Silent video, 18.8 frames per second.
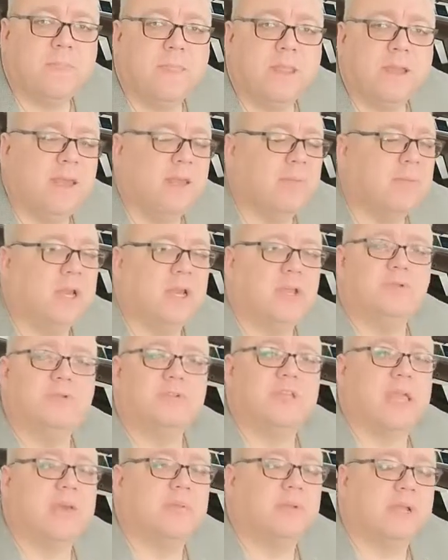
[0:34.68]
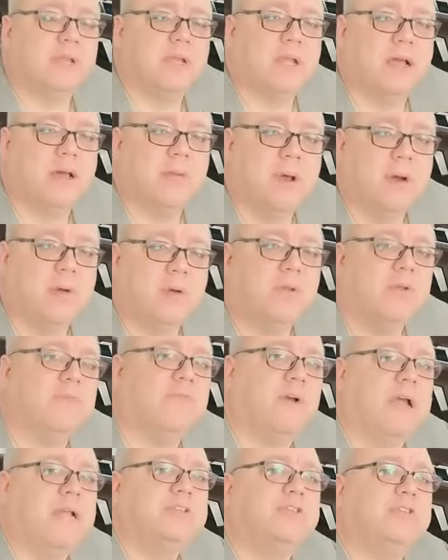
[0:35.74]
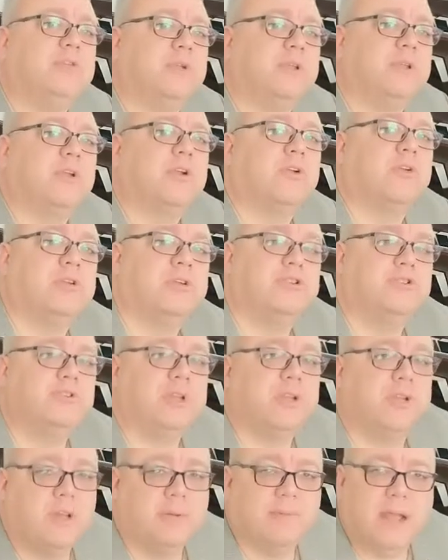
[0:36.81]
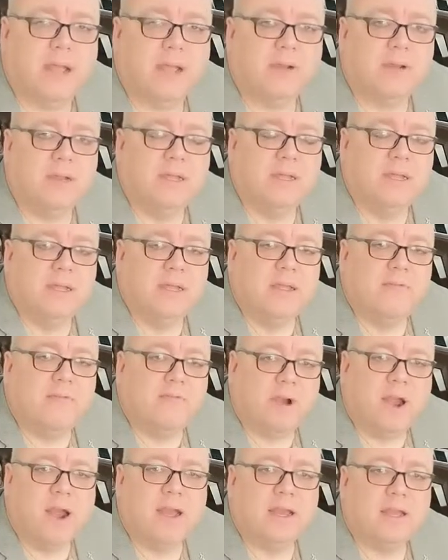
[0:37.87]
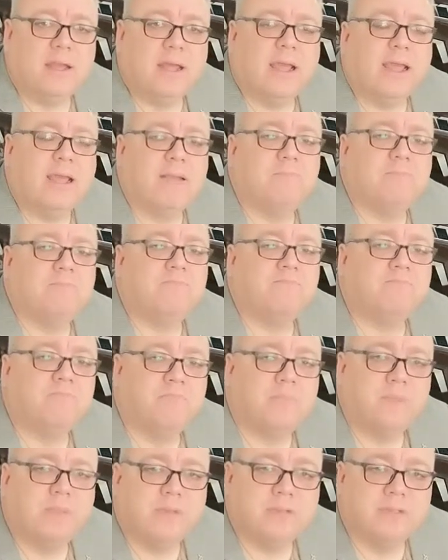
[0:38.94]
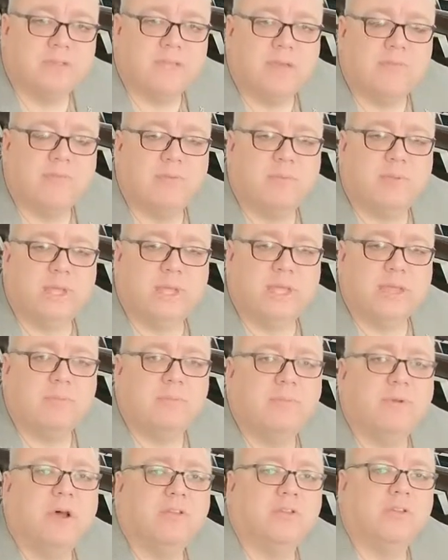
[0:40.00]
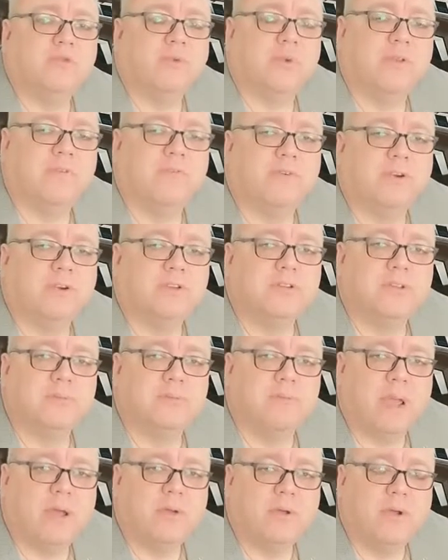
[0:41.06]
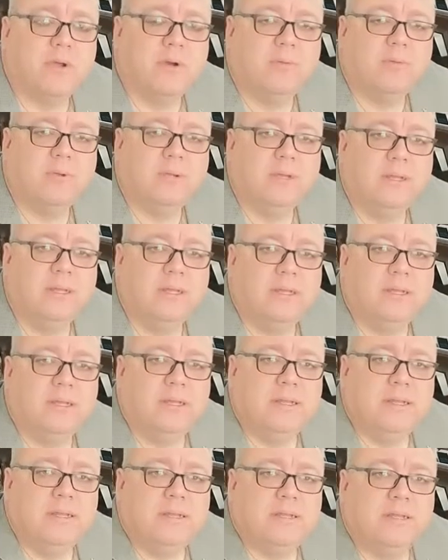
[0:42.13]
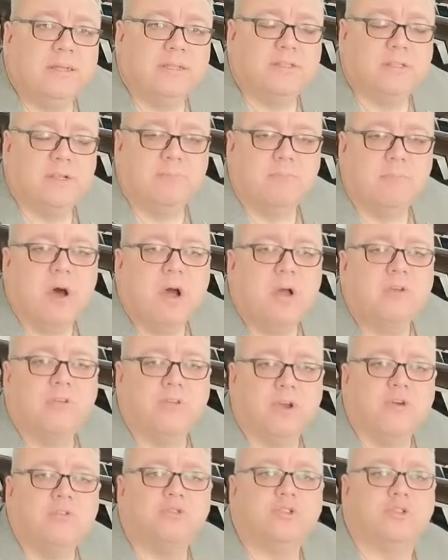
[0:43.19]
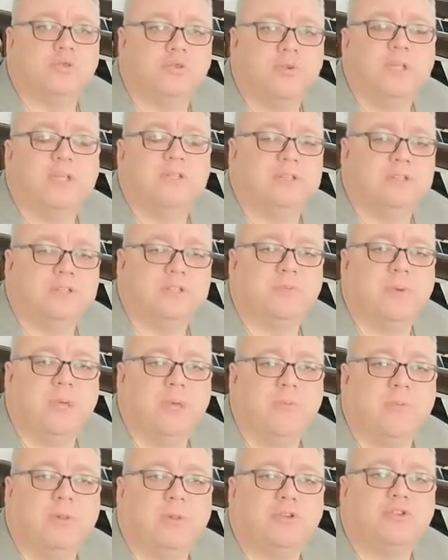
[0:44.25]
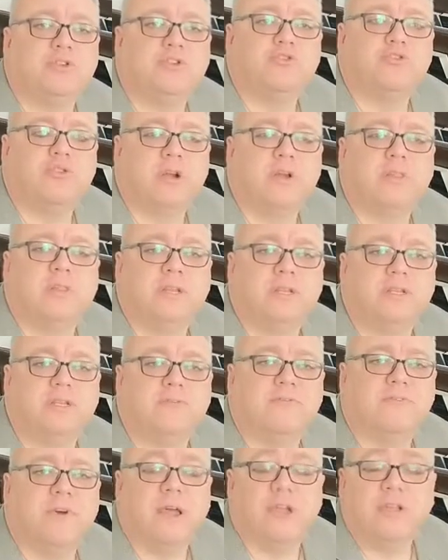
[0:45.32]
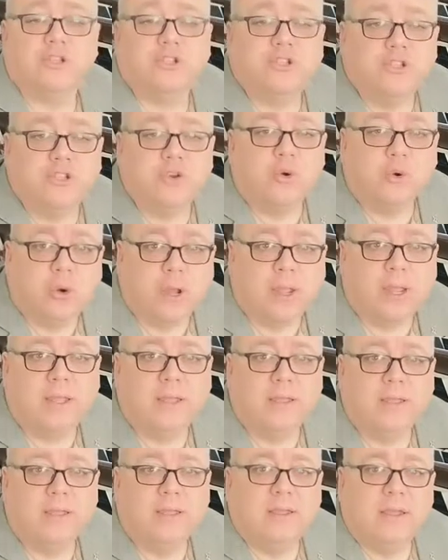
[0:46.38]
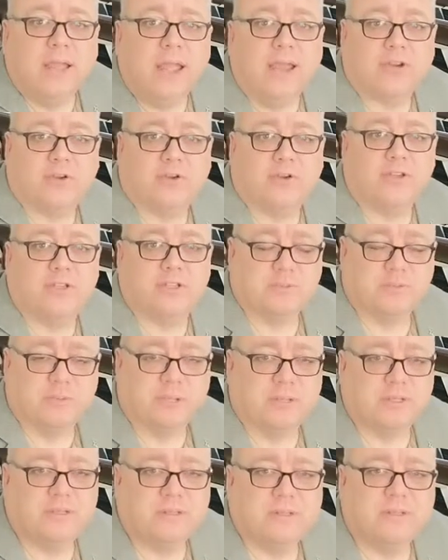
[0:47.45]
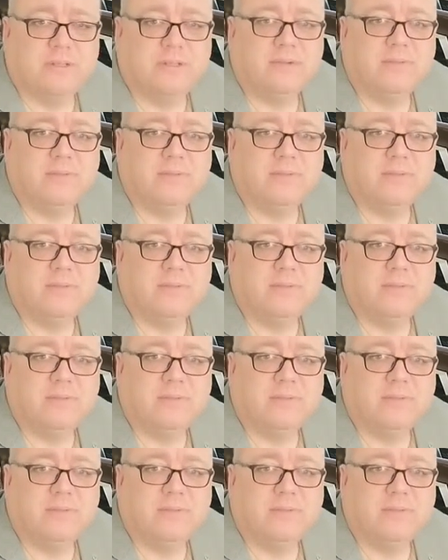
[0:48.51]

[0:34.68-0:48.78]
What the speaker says: And anybody who's able to come, I want to invite you and encourage you to come out Friday night, 7 p.m. on the 21st at Mount Hope. Listen, among those reasons people are struggling to find joy at Christmas,